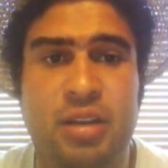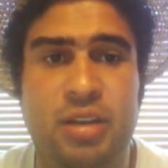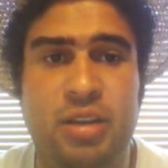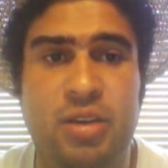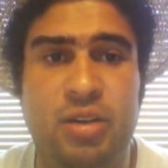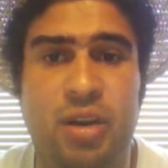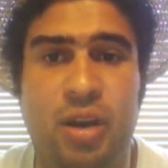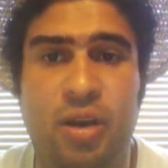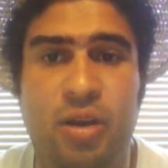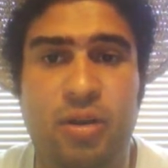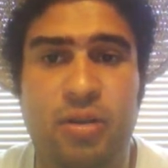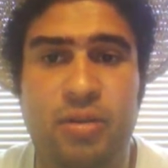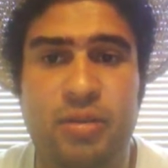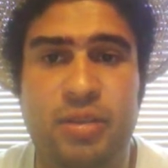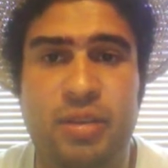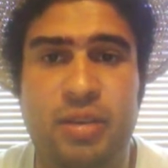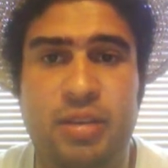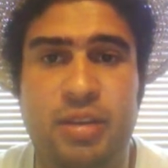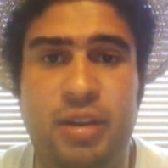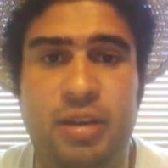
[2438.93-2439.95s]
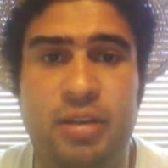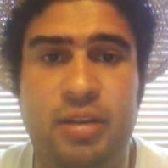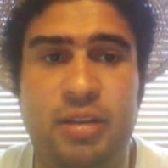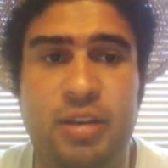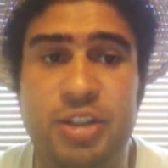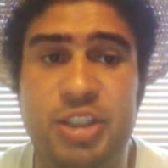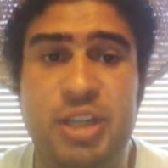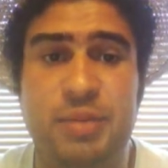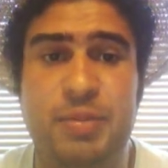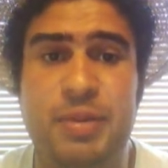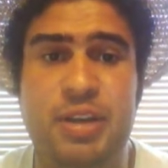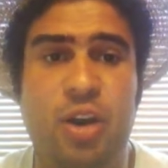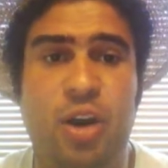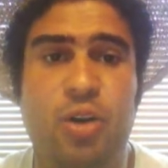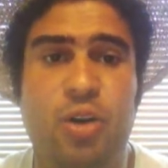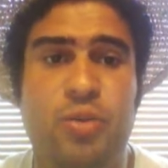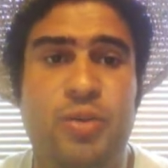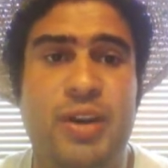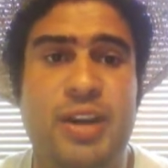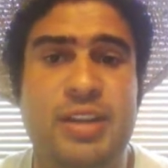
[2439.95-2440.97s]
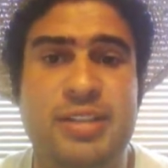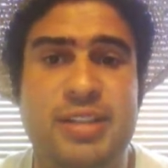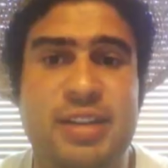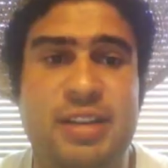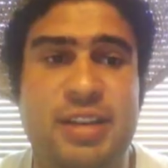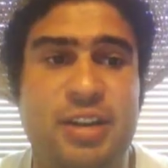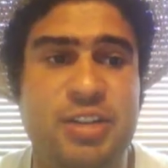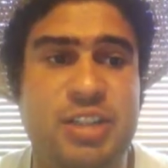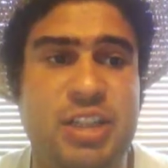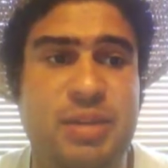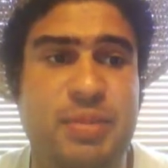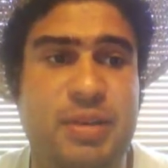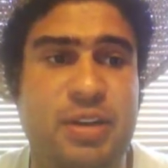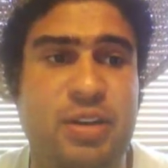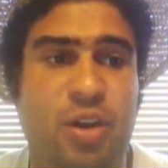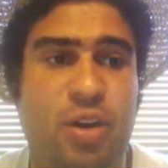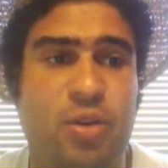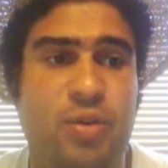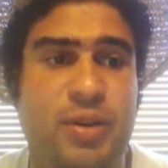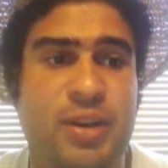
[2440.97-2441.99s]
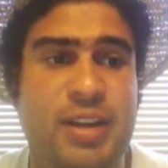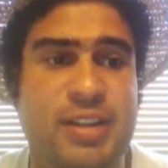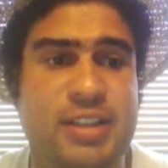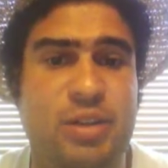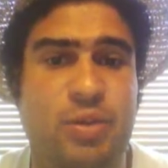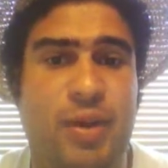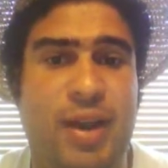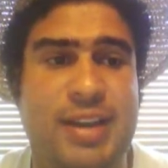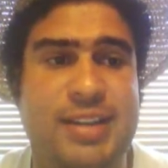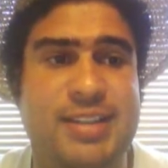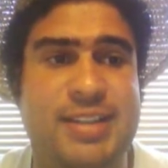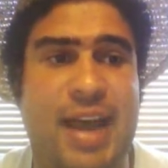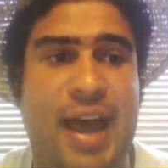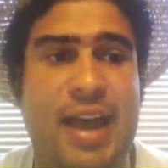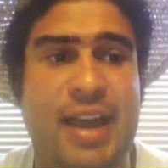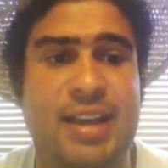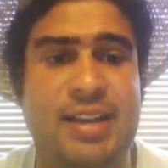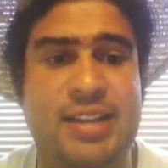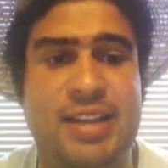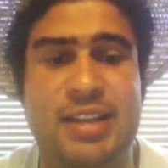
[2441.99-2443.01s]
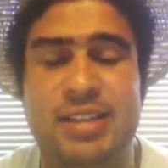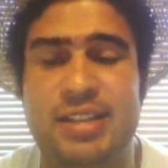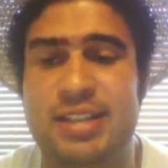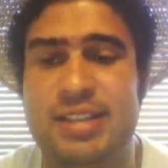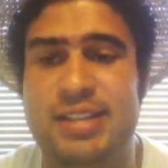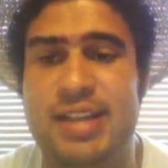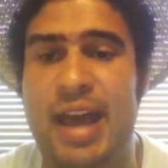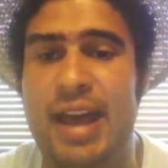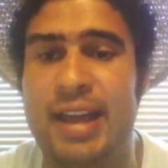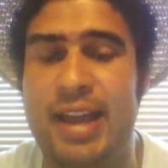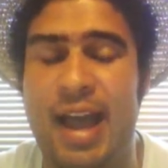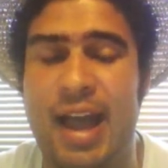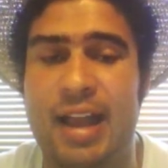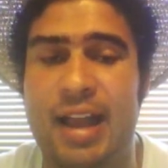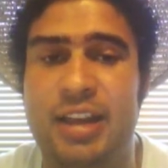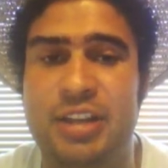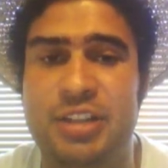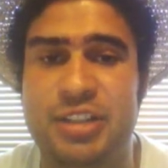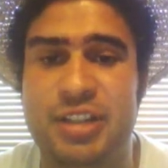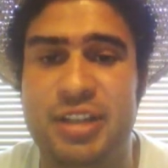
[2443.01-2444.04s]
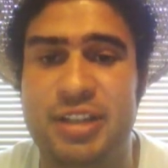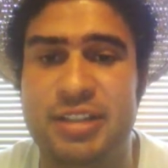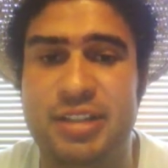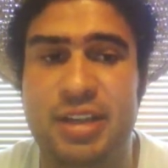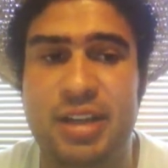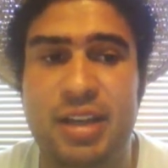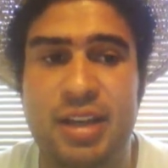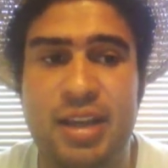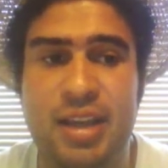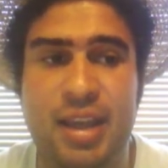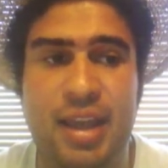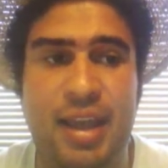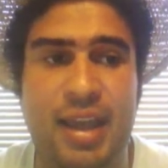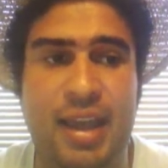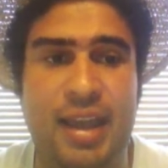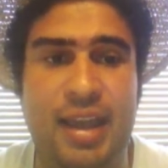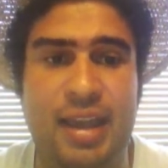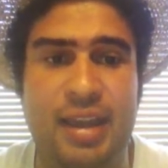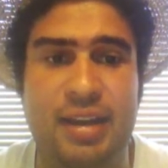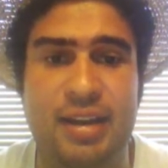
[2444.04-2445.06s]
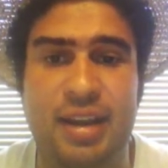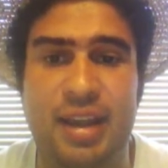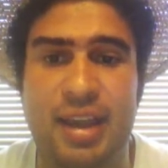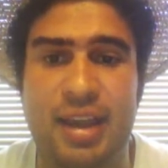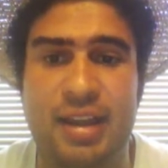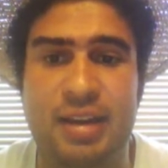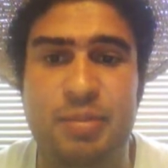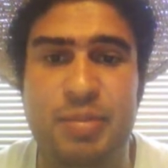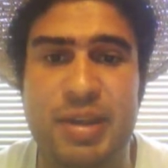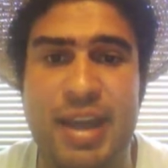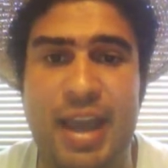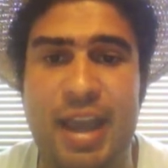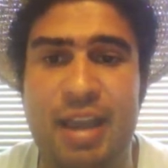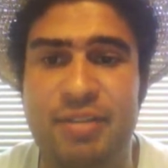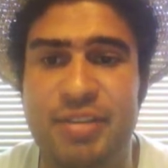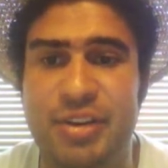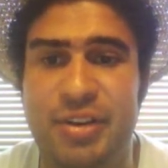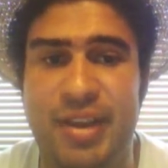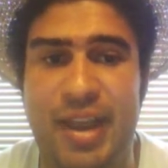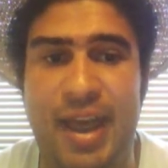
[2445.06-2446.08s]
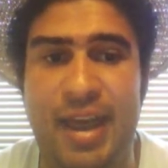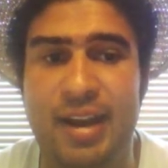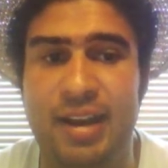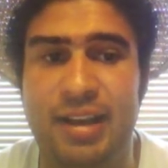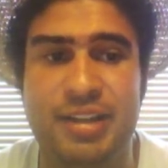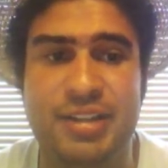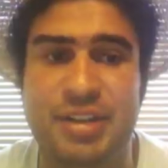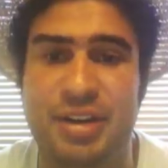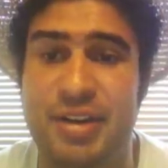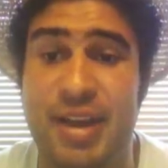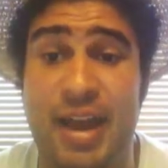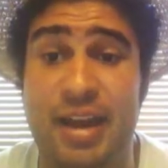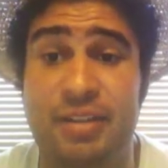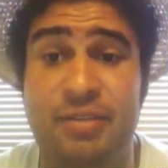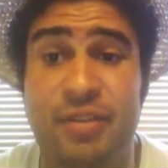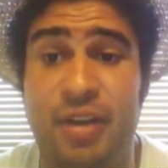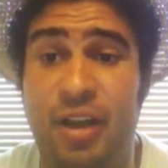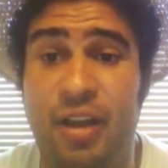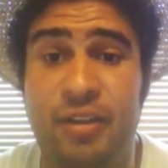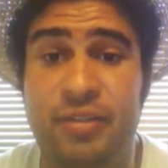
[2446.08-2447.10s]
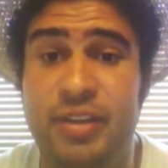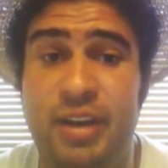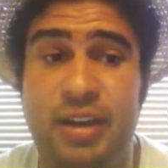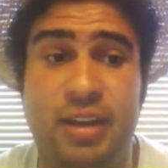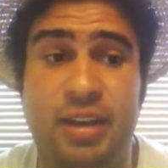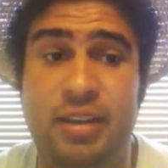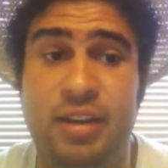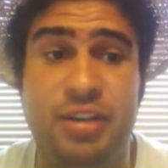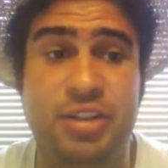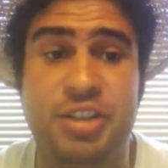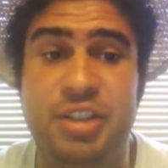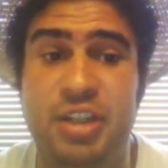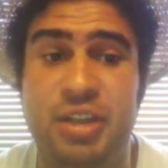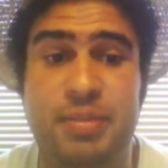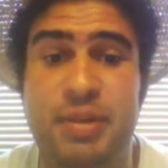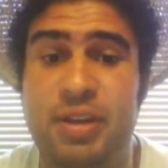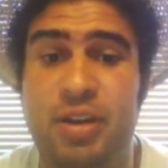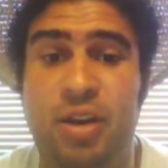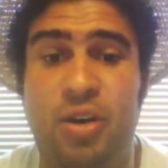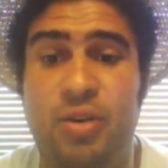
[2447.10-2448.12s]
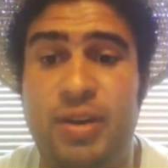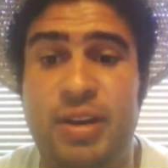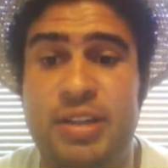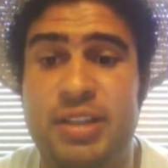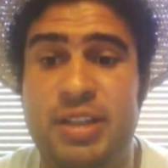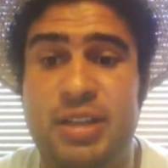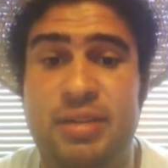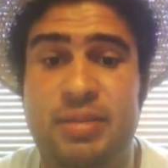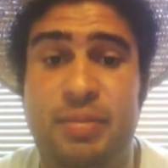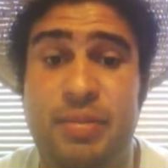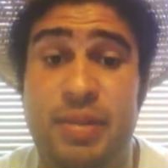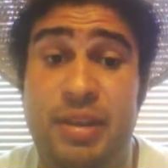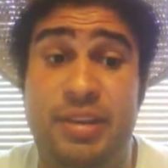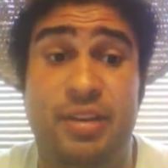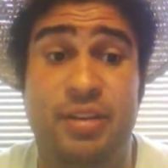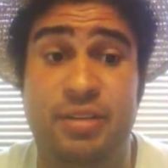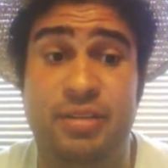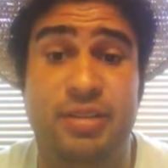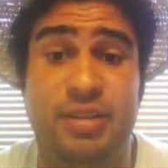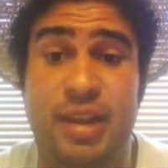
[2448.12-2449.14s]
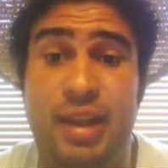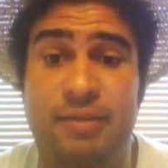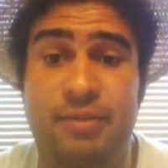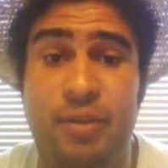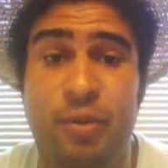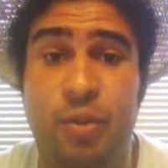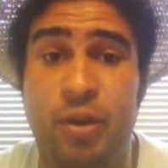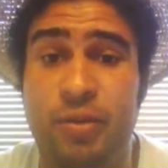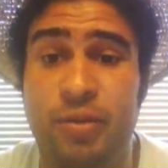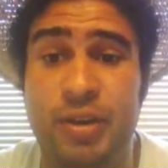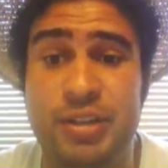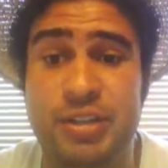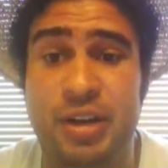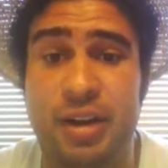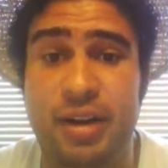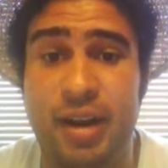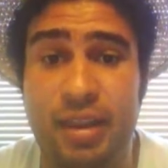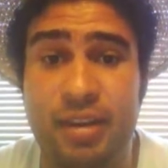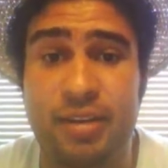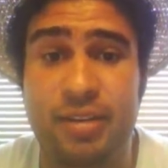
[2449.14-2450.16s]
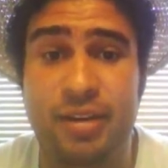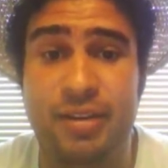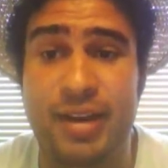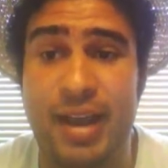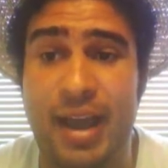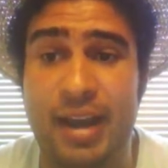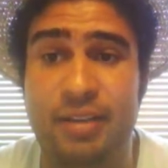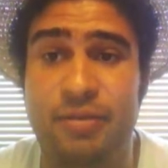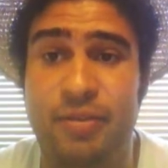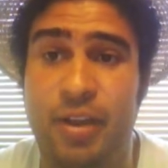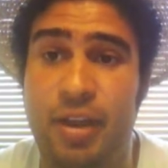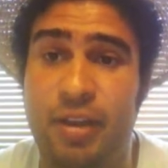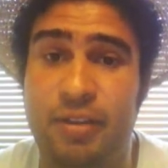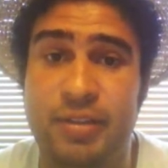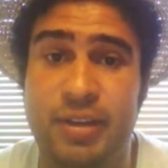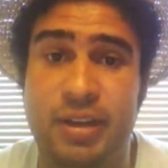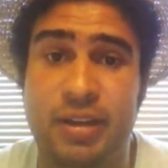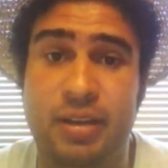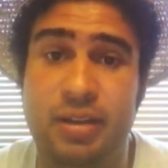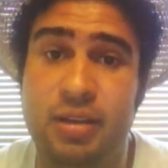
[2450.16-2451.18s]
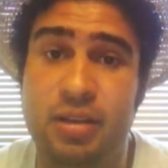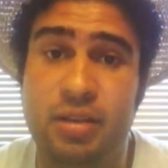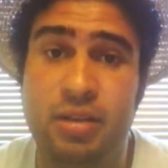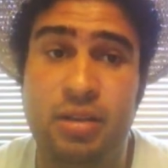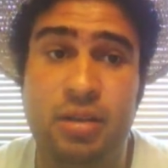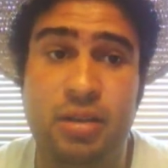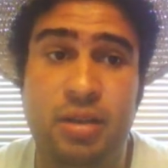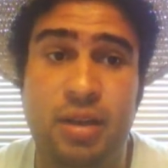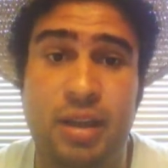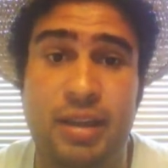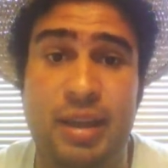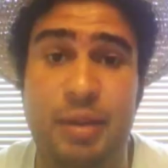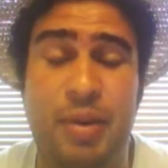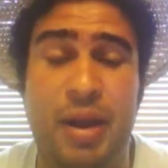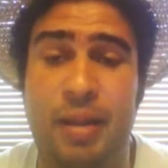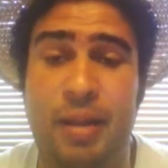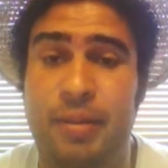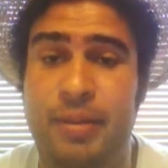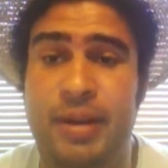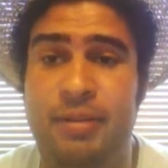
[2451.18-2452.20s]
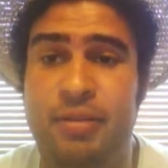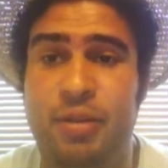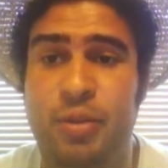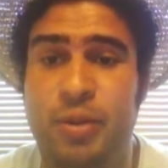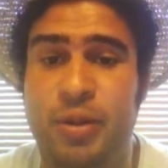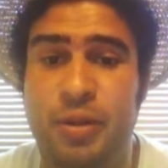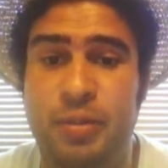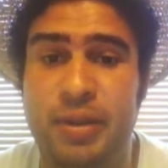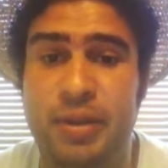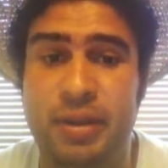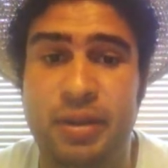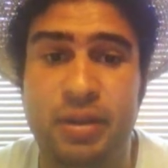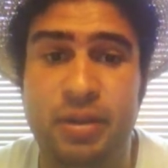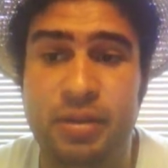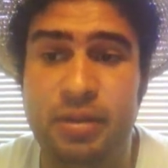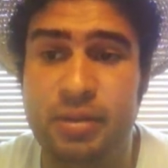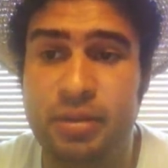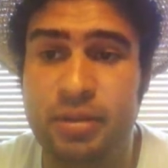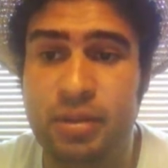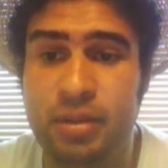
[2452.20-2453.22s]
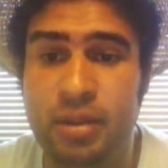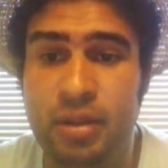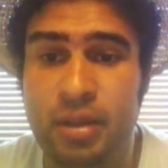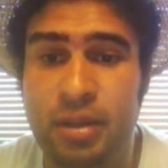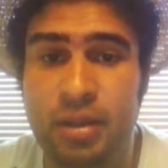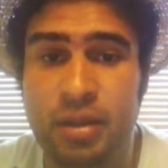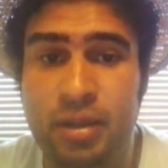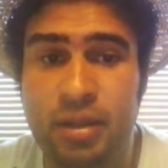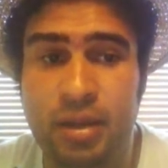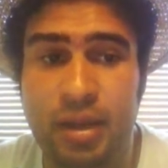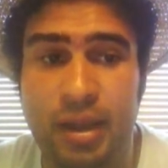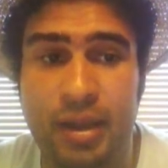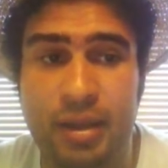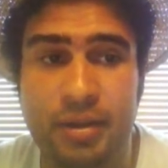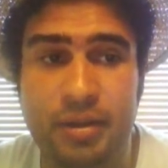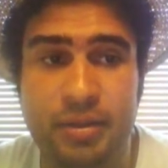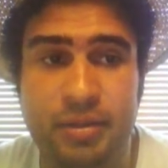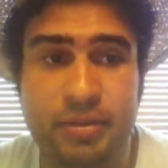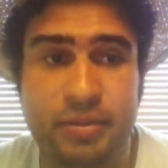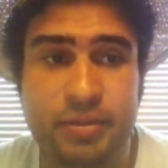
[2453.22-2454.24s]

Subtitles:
There should be no reason why scientists and psychologists and behavioral analysts are not involved in it. There should be no reason, but for one reason or another, they're not involved in it. And they probably never will be. Huh?